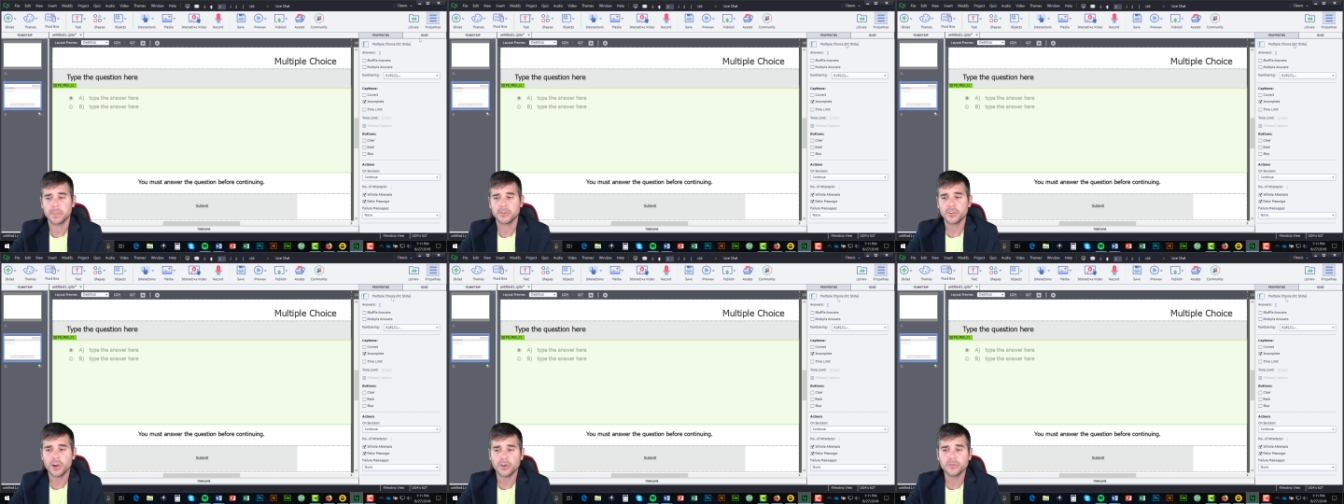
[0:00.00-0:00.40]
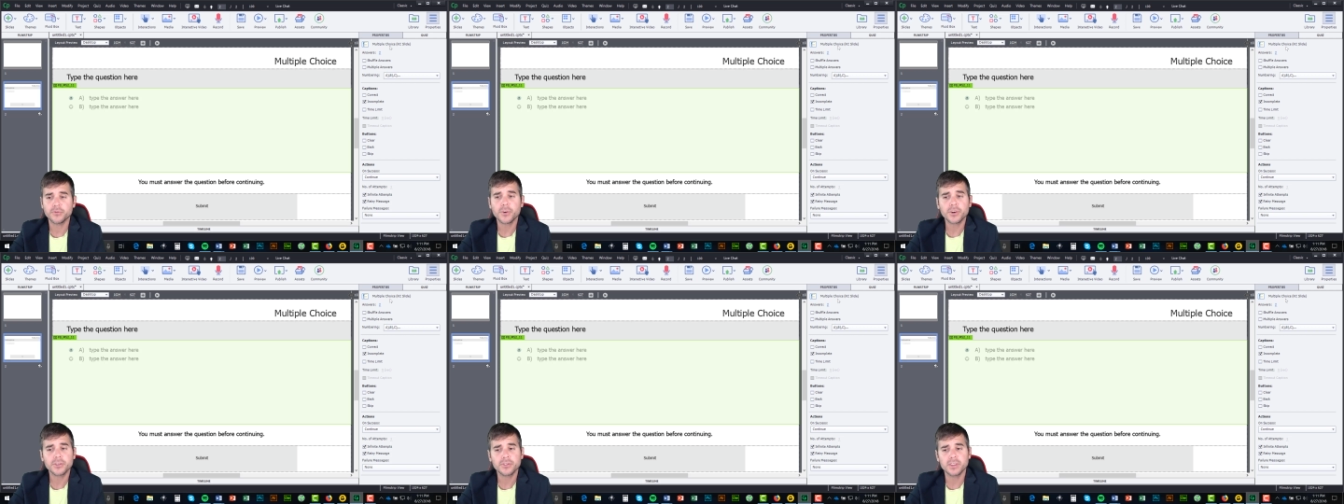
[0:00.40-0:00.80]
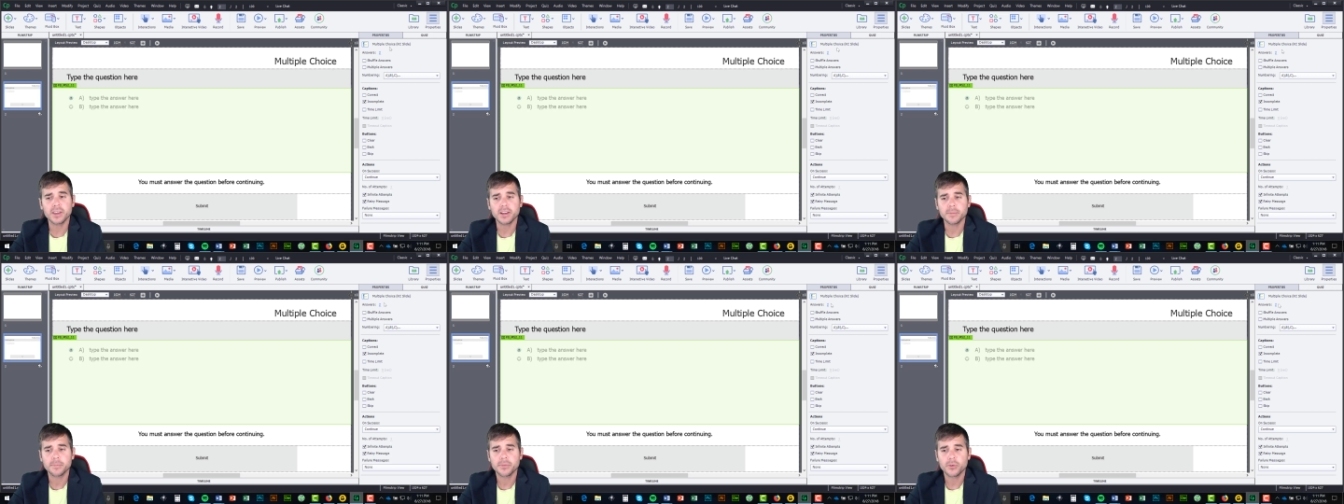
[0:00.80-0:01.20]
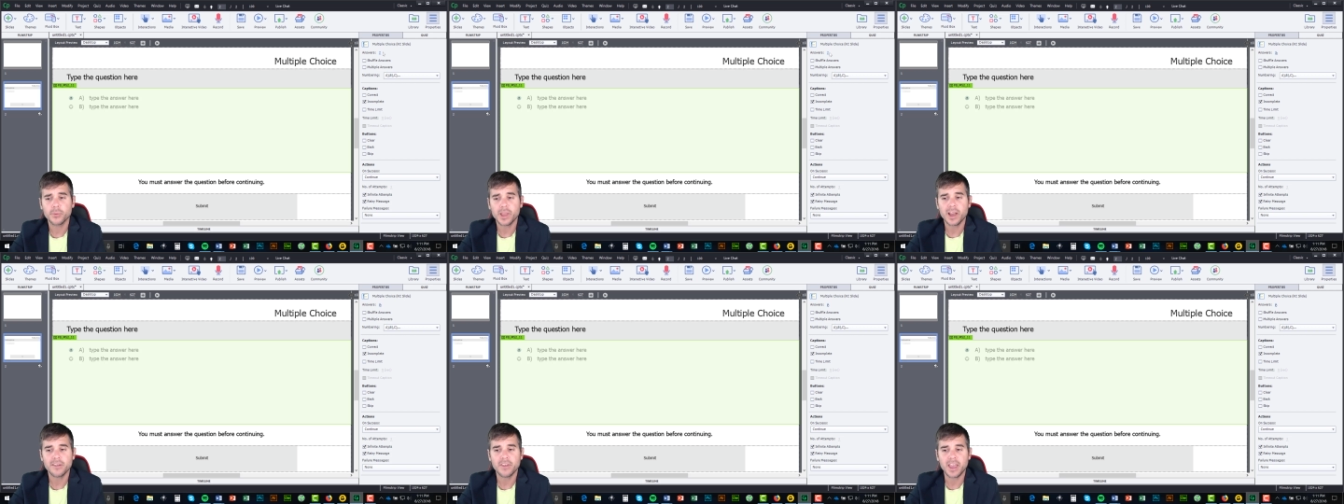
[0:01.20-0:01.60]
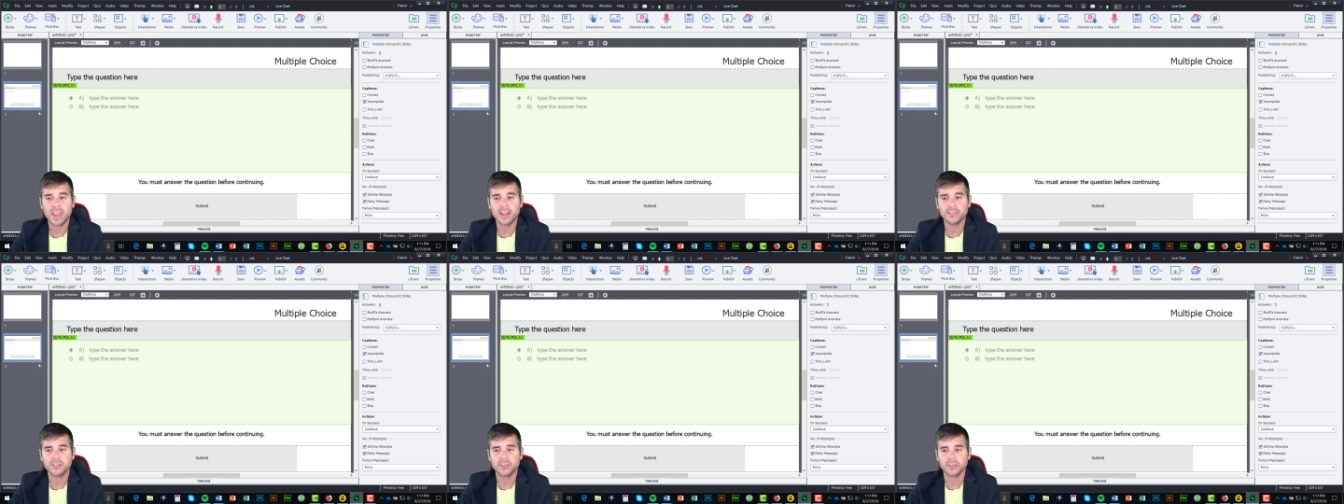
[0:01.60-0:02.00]
So first thing, we have
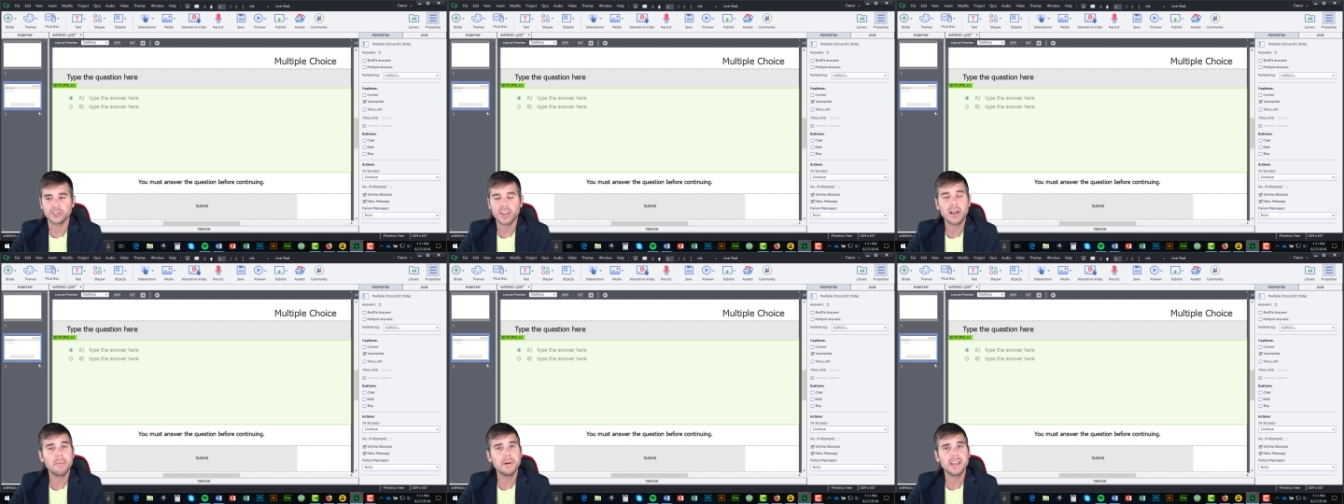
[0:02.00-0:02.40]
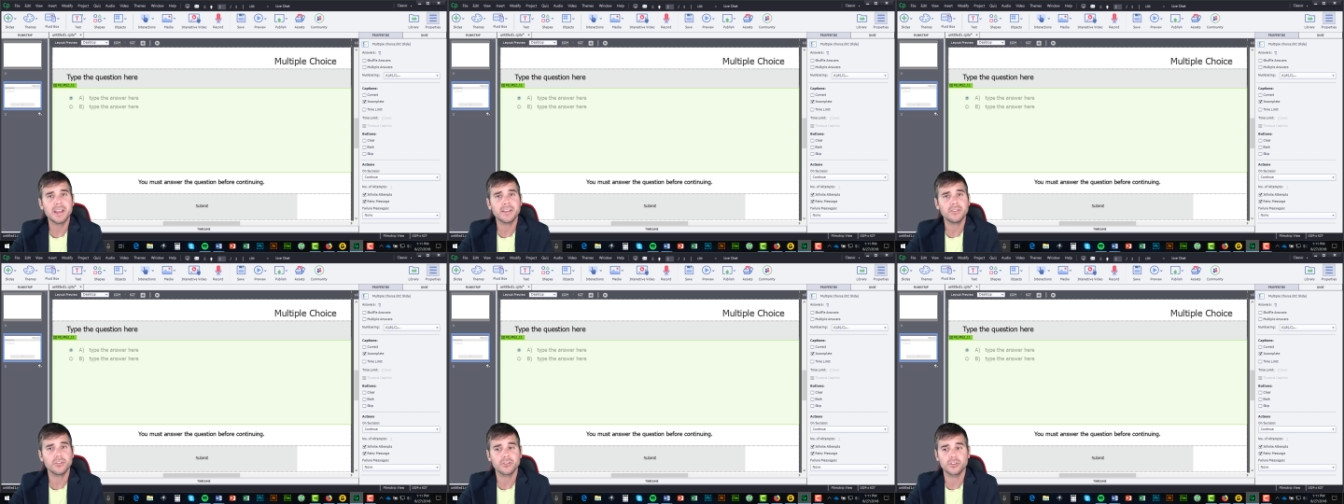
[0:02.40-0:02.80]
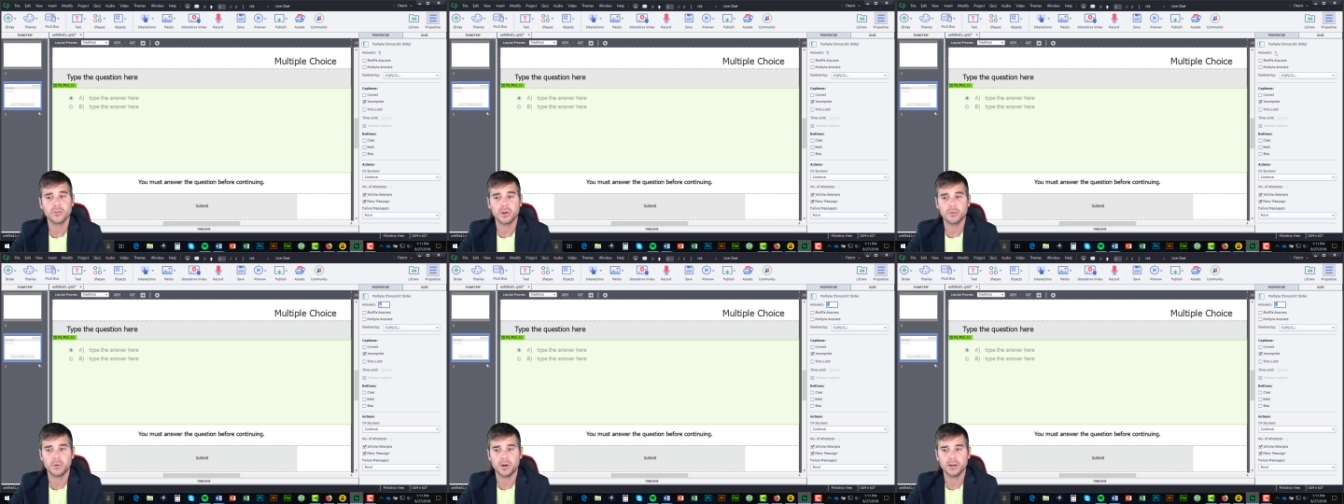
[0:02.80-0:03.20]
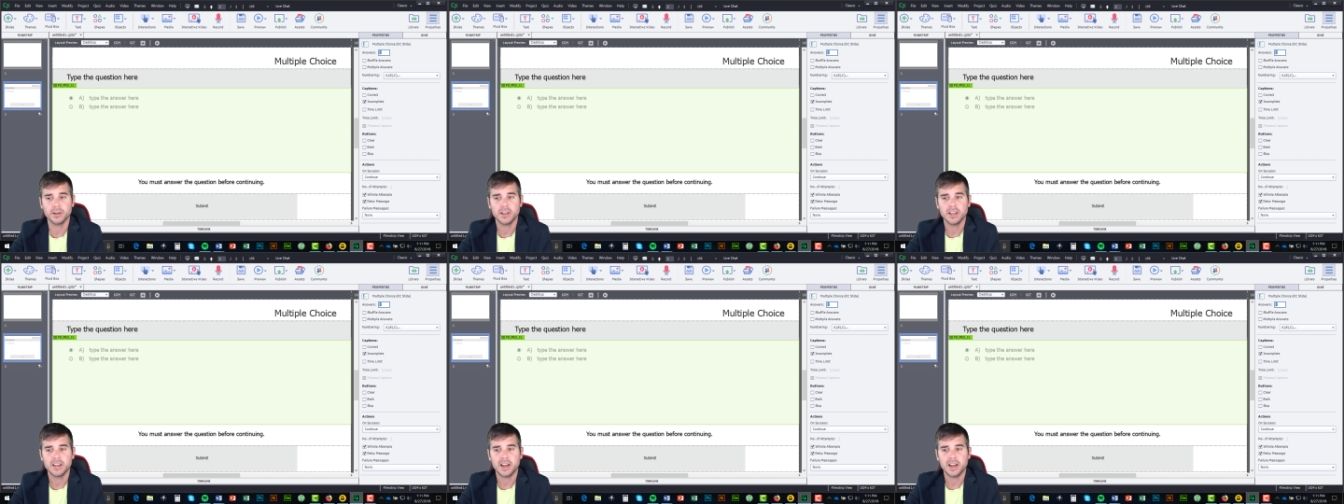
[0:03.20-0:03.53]
answers. How many answers do I want?